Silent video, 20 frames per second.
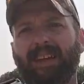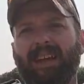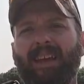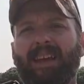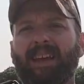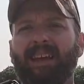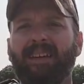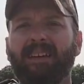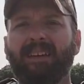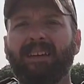
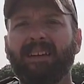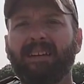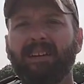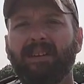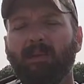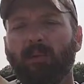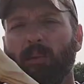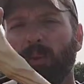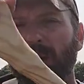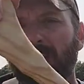and
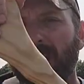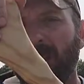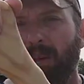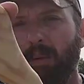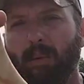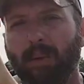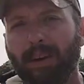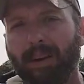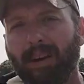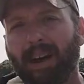when they
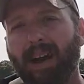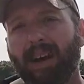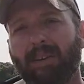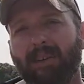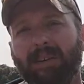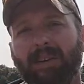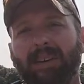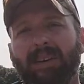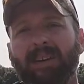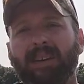wear
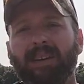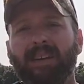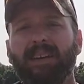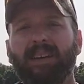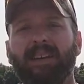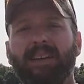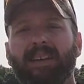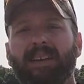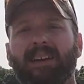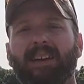out,
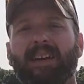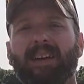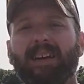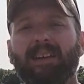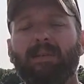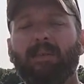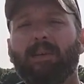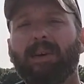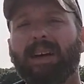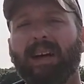
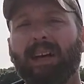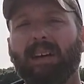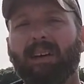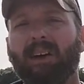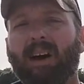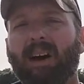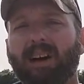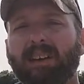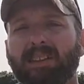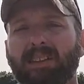uh, what kind
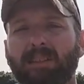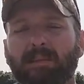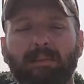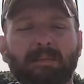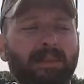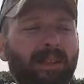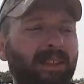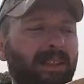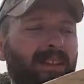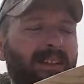of
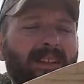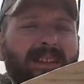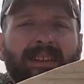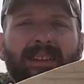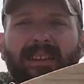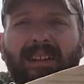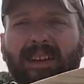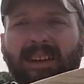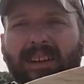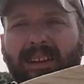awesome
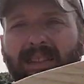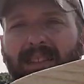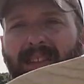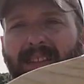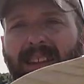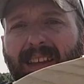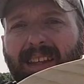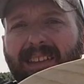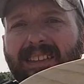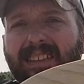uh,
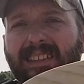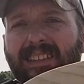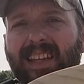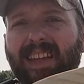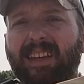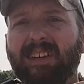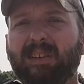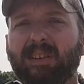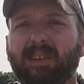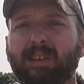thing is this to
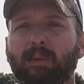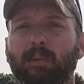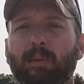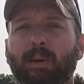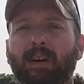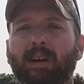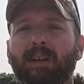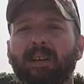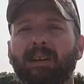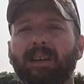hang on your
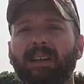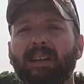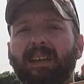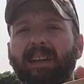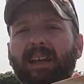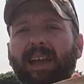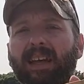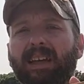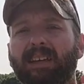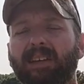wall?
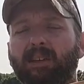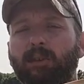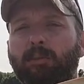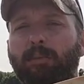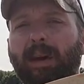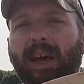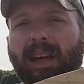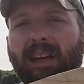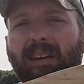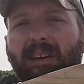A canoe
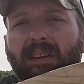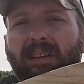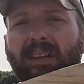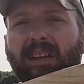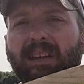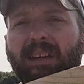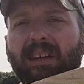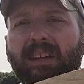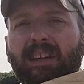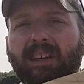paddle
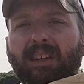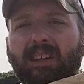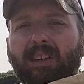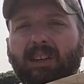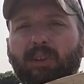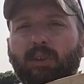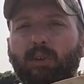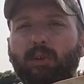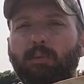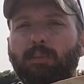that
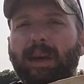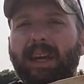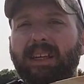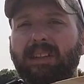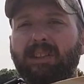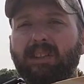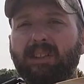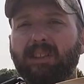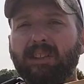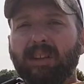you
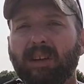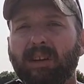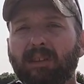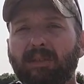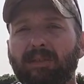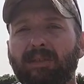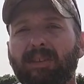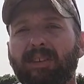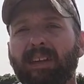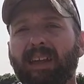made
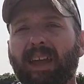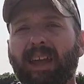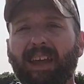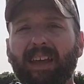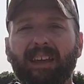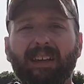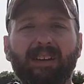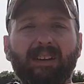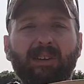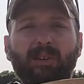yourself
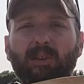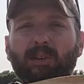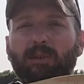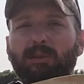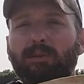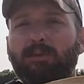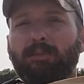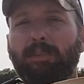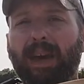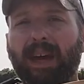and
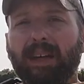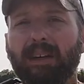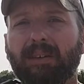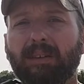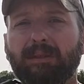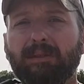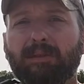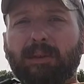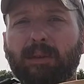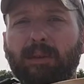you've
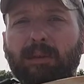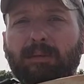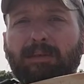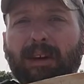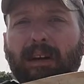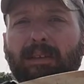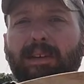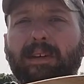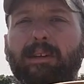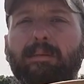paddled for
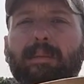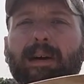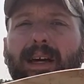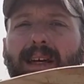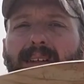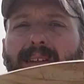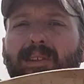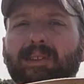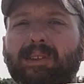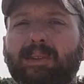500
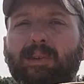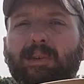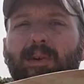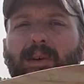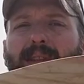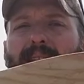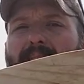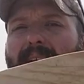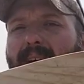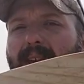miles or
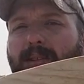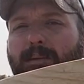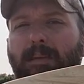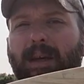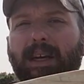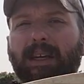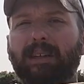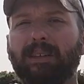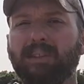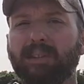1,000
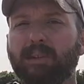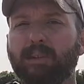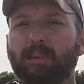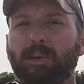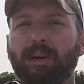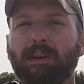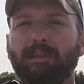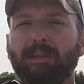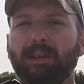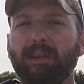miles or
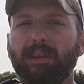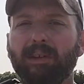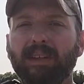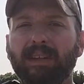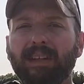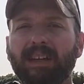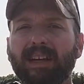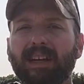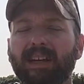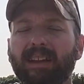whatever you can
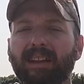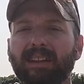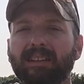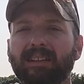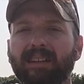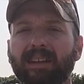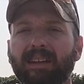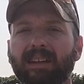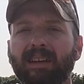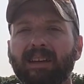get out of this
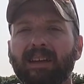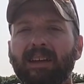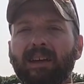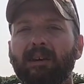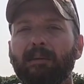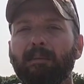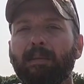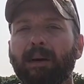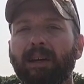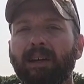thing.
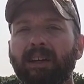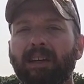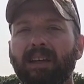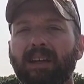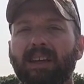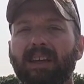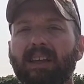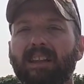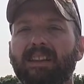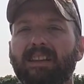But
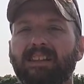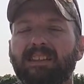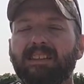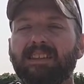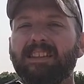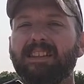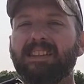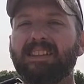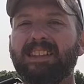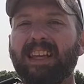this
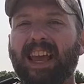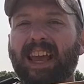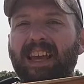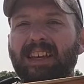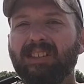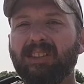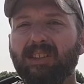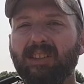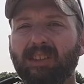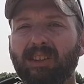is
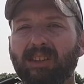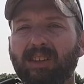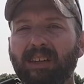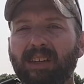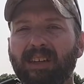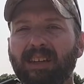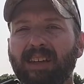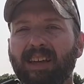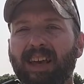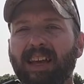as
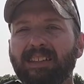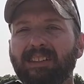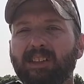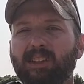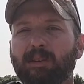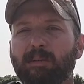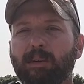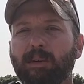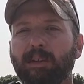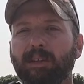good as a
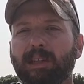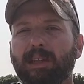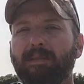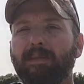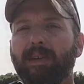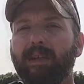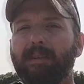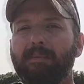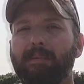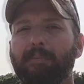commercially
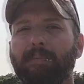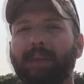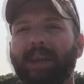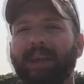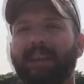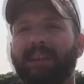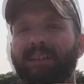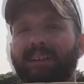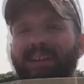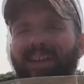available
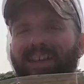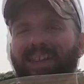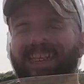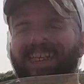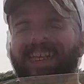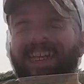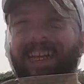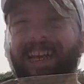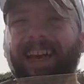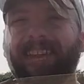paddle.
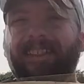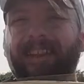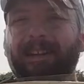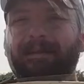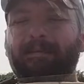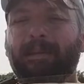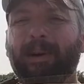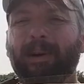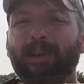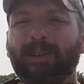I think
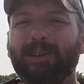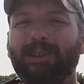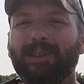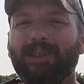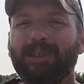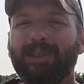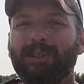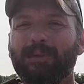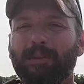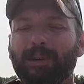most
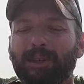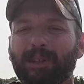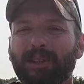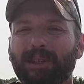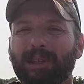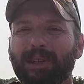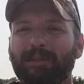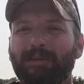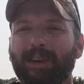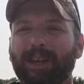
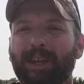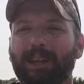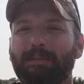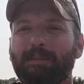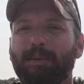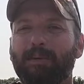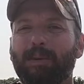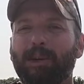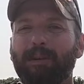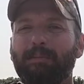commercially
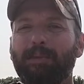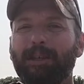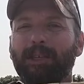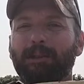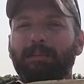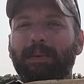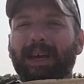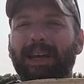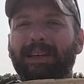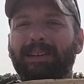available one-piece
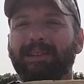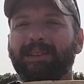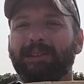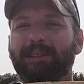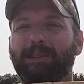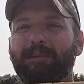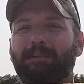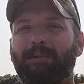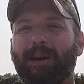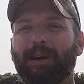paddles
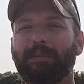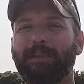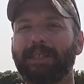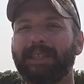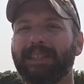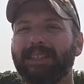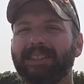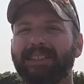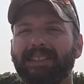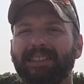are probably
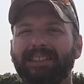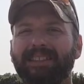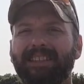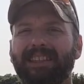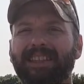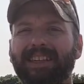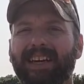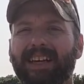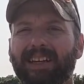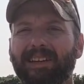in the
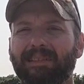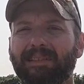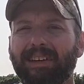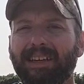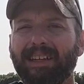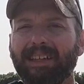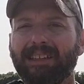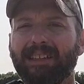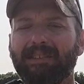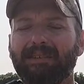$60
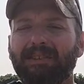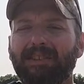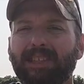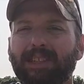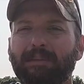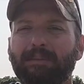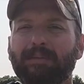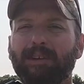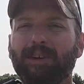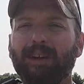range. I've seen
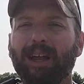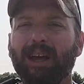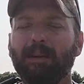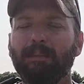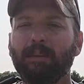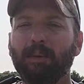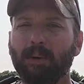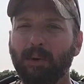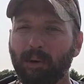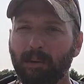them for a lot
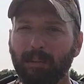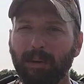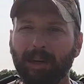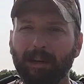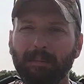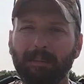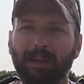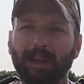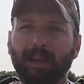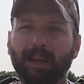more, but
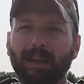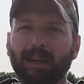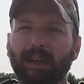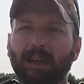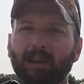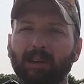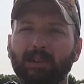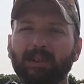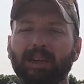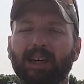I'm being on the
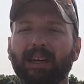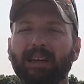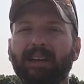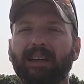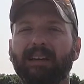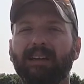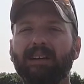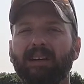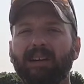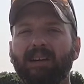low side
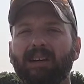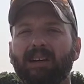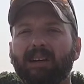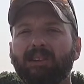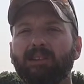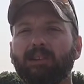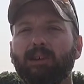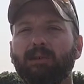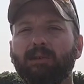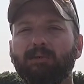here.
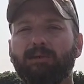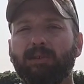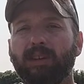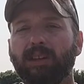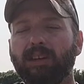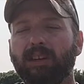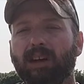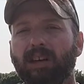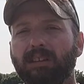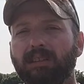So for
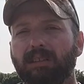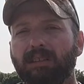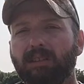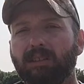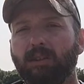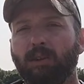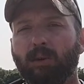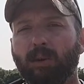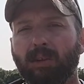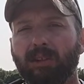the cost of this
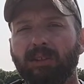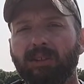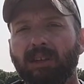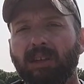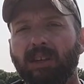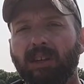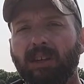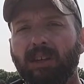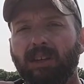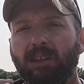course,
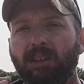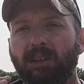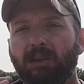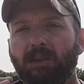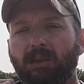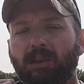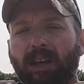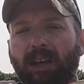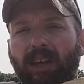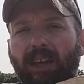
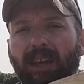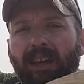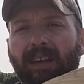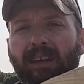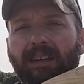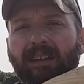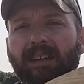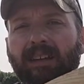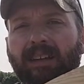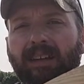you
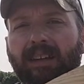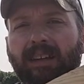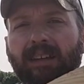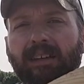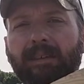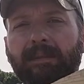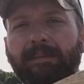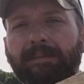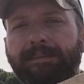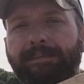can
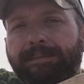uh,